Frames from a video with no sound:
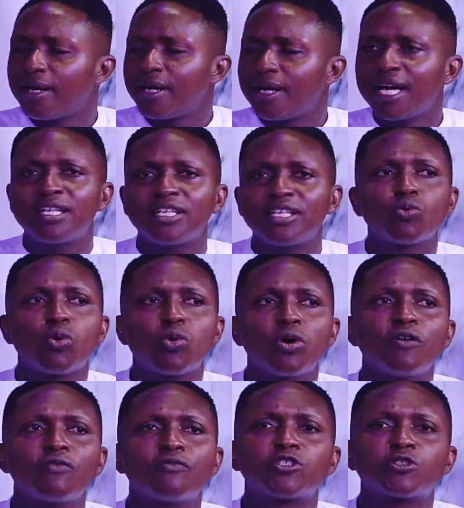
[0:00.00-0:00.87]
It is one
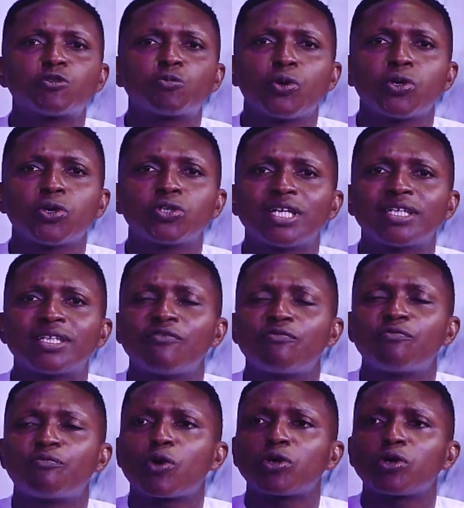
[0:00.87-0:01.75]
of the sports that
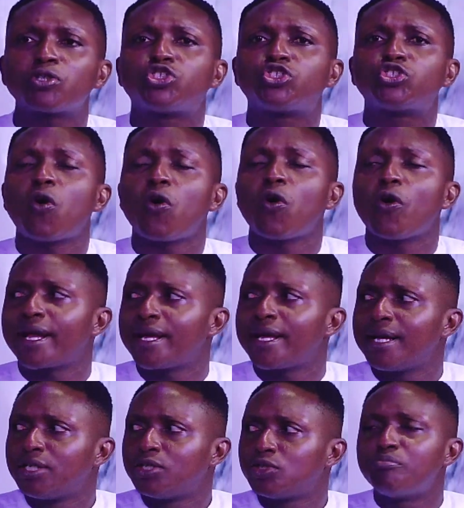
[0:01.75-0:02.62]
have brought joy
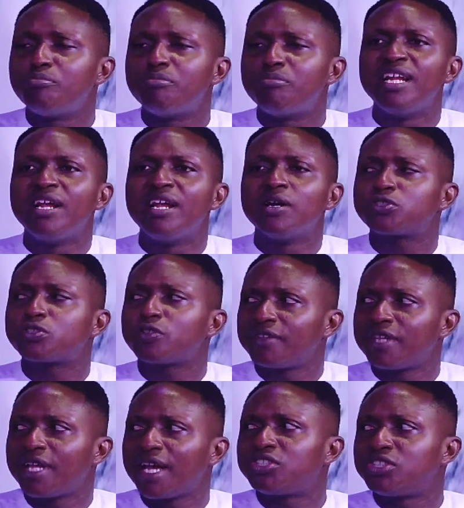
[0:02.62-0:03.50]
to millions of
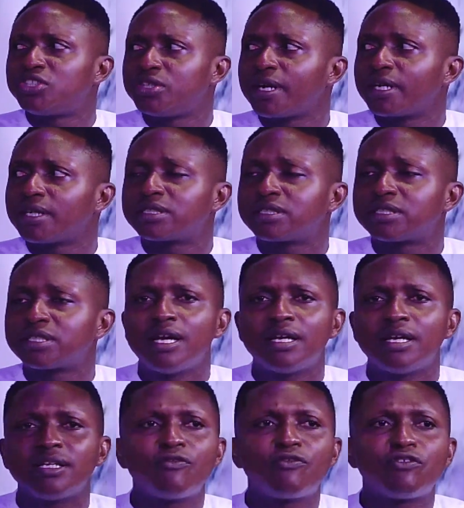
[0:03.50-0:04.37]
Nigerians.
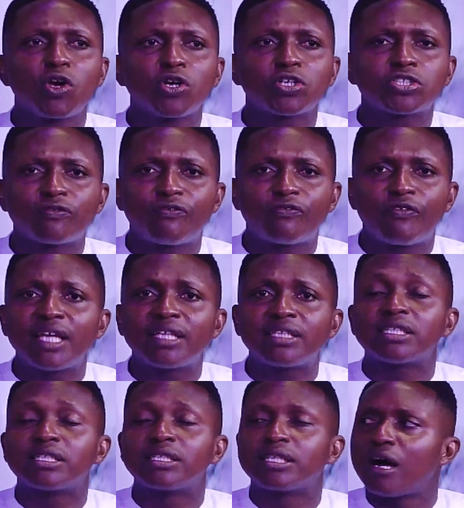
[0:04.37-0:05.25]
They've lost
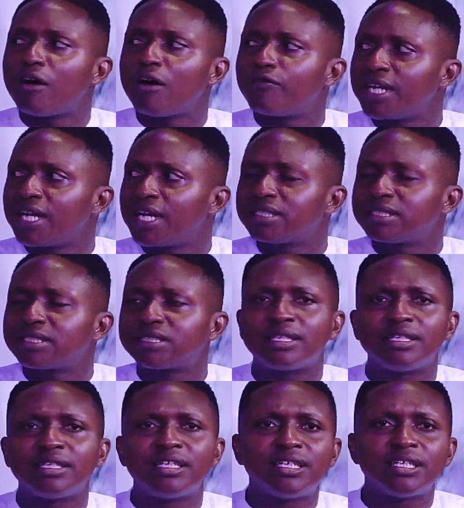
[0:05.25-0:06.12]
faith in governance
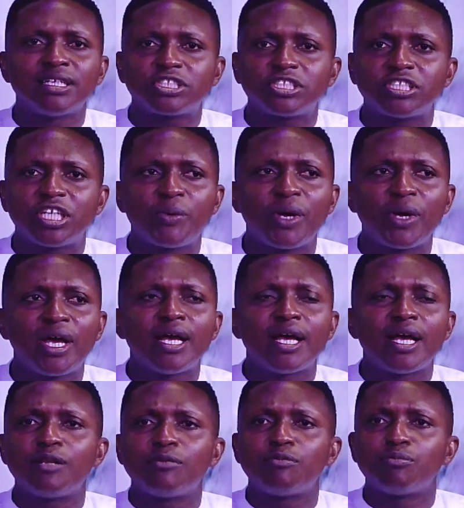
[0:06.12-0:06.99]
and leadership,
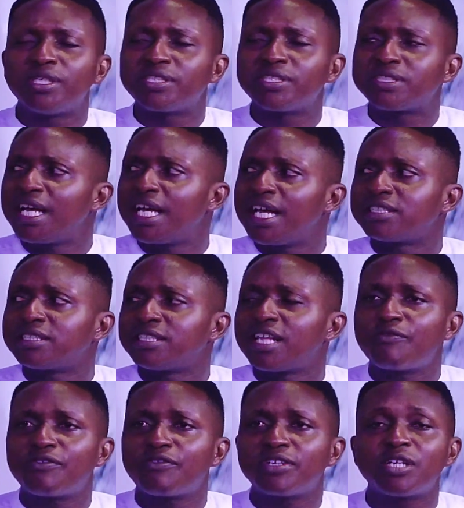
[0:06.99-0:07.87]
in business and
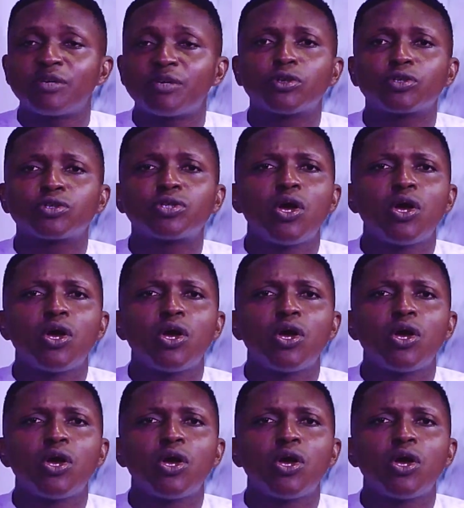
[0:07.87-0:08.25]
everything. But